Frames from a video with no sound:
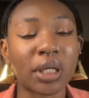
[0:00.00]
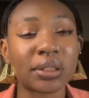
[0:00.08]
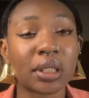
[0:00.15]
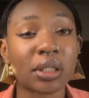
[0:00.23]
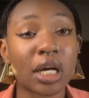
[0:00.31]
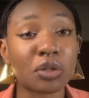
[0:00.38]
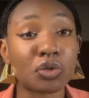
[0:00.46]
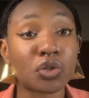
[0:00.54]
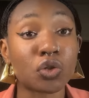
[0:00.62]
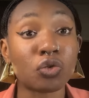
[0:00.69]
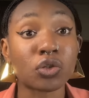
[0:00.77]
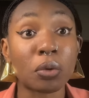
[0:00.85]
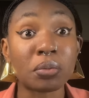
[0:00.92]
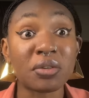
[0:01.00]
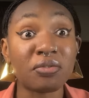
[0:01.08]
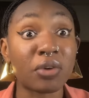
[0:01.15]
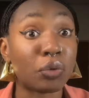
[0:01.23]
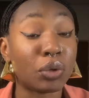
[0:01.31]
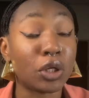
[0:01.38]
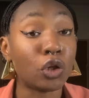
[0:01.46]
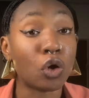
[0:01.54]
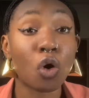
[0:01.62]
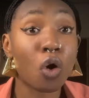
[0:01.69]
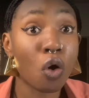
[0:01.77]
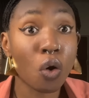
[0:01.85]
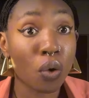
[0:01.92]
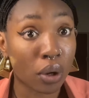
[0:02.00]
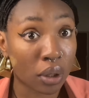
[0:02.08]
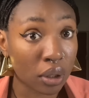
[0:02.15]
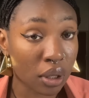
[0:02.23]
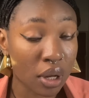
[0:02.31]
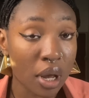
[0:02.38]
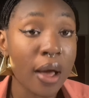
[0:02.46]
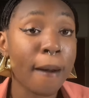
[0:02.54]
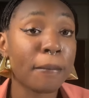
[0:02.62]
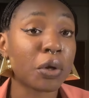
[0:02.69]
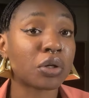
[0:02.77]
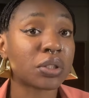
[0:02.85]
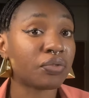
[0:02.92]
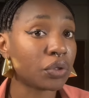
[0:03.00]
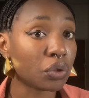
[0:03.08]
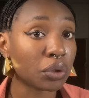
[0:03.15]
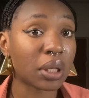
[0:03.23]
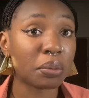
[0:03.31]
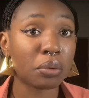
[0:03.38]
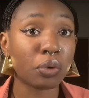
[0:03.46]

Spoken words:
you understand how to sew something very long, because if you know